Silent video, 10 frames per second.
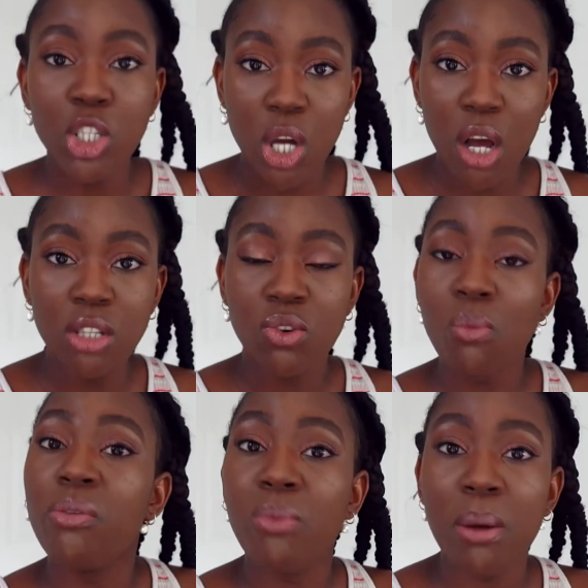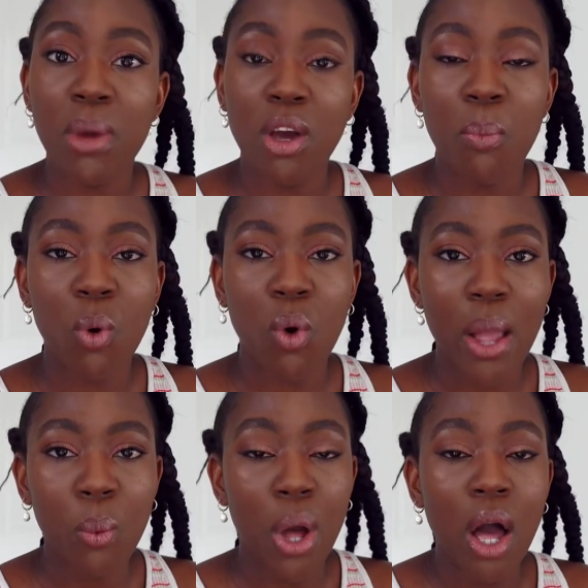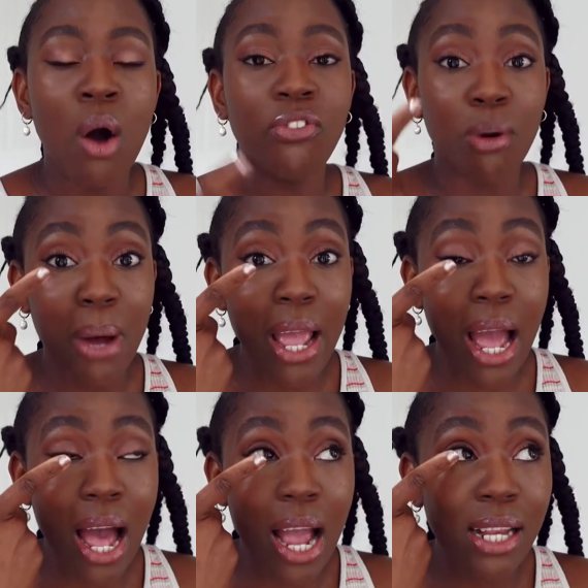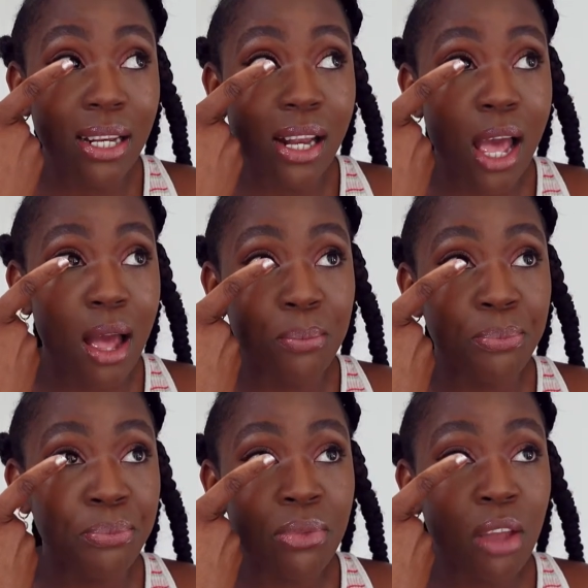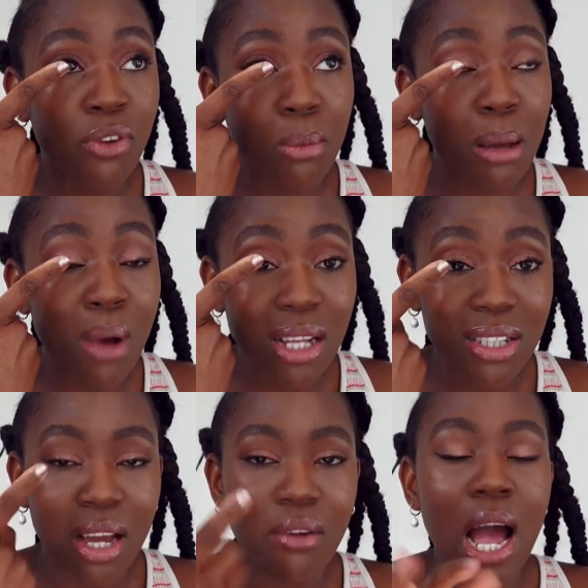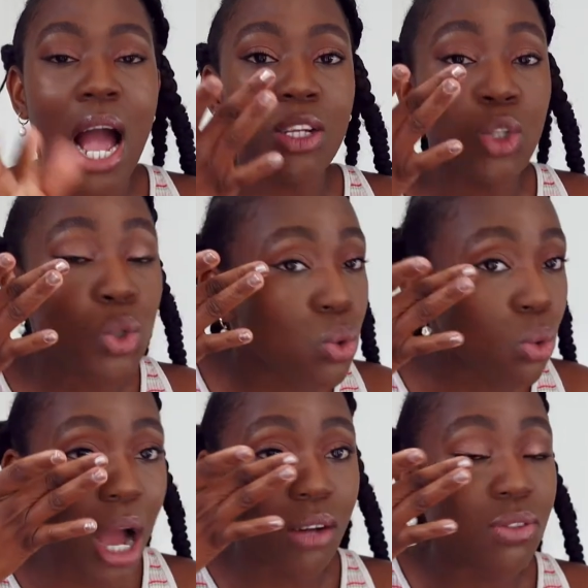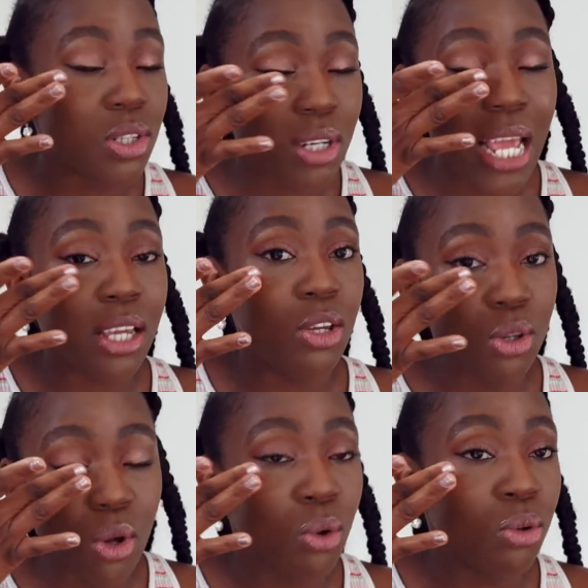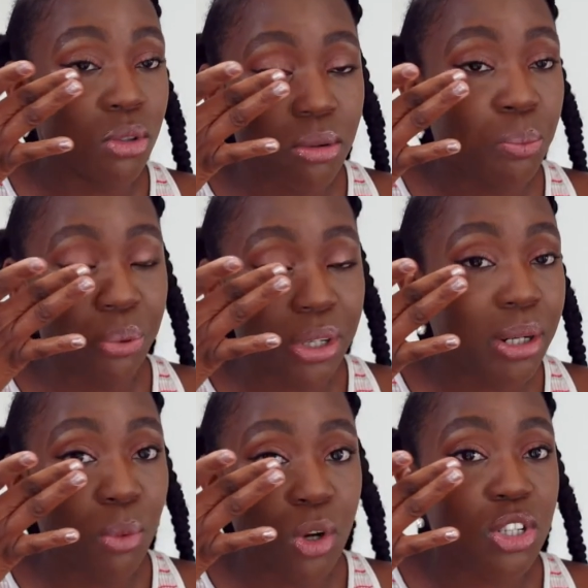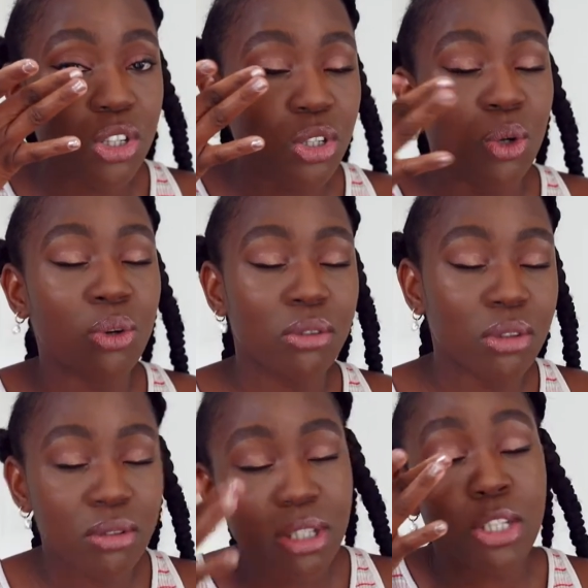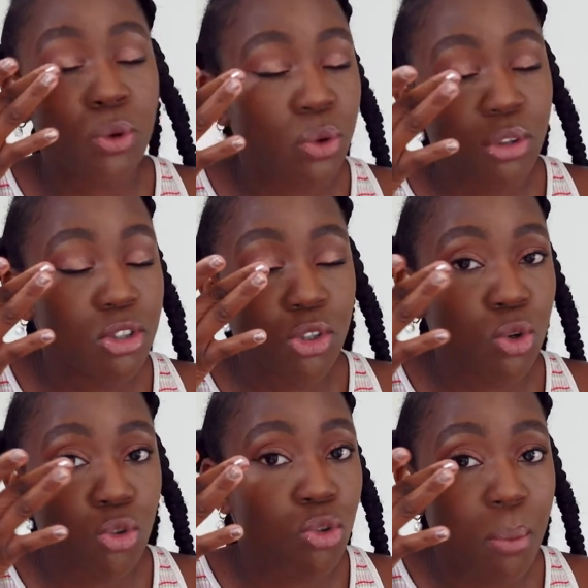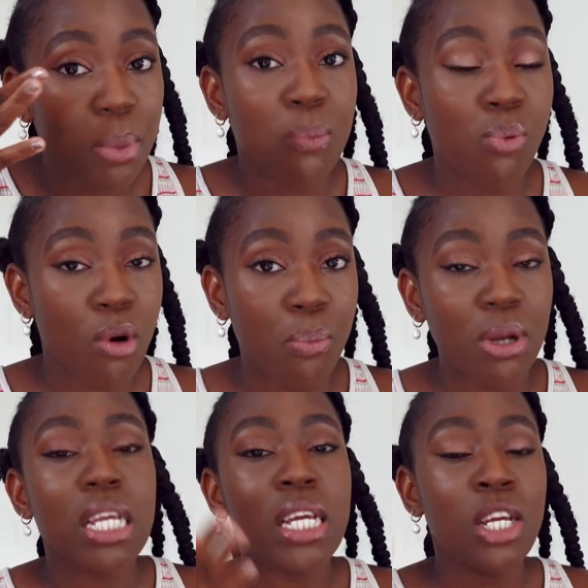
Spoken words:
does remove my makeup quite well. For my eye, for my mascara, I do have to, like, you know, pretty much, you know, rub it properly